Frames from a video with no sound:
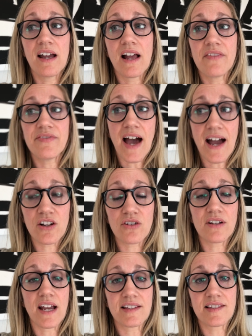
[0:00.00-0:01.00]
and that
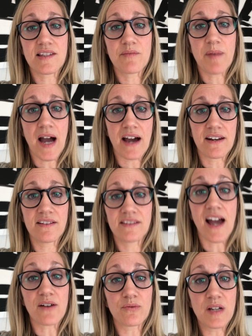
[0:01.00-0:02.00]
creates that